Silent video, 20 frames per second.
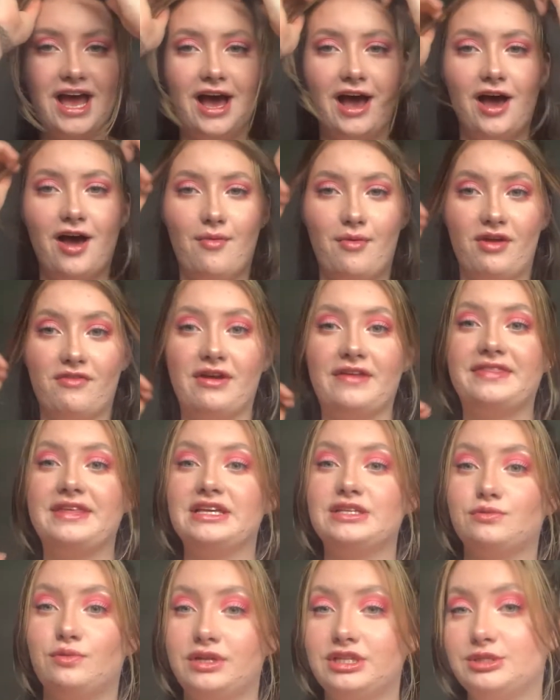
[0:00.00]
I read
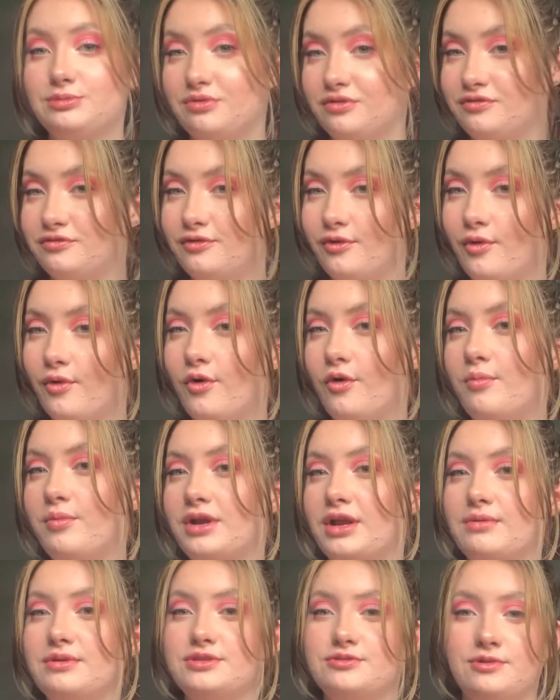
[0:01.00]
this once before, but
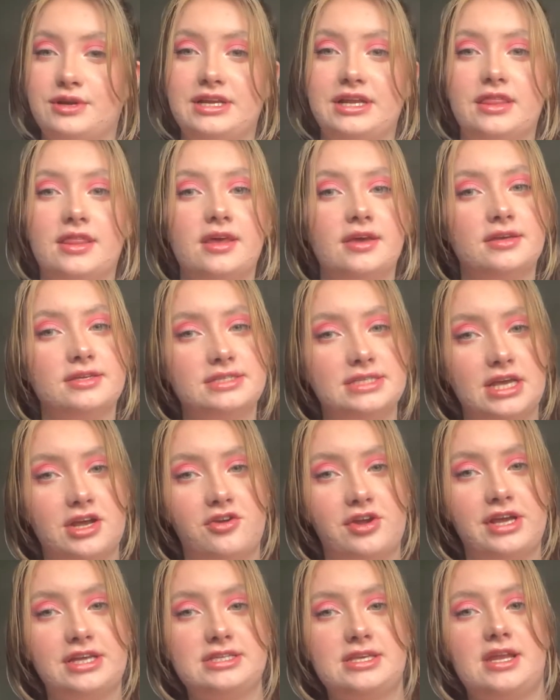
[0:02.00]
I was reading the
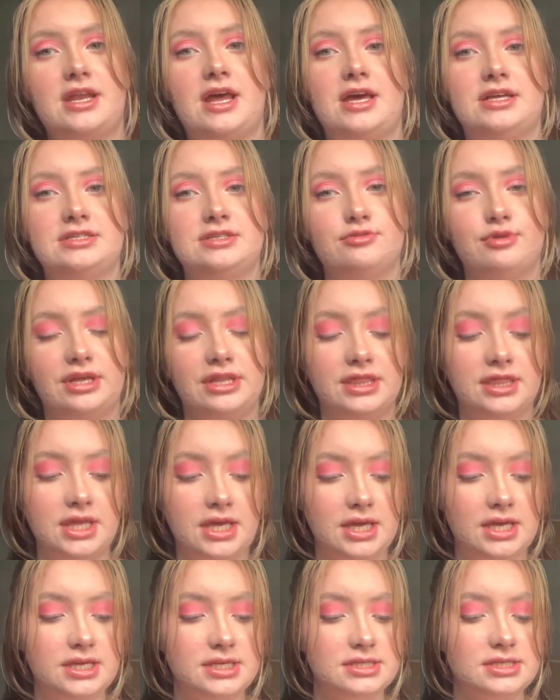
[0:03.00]
series and I had to read
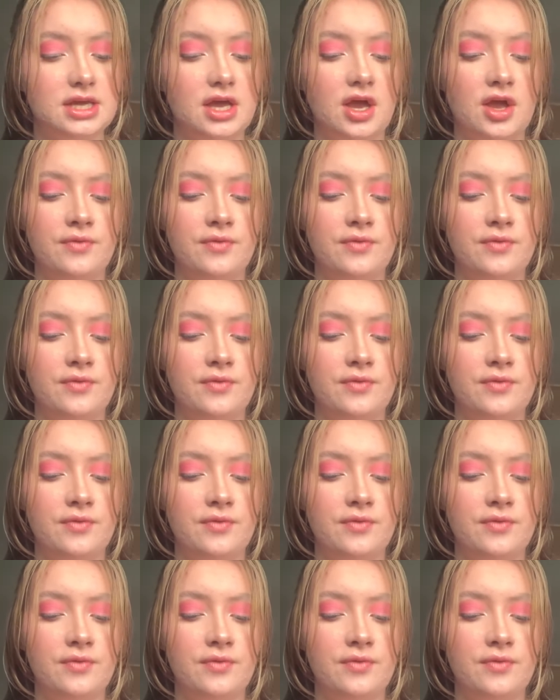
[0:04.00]
these.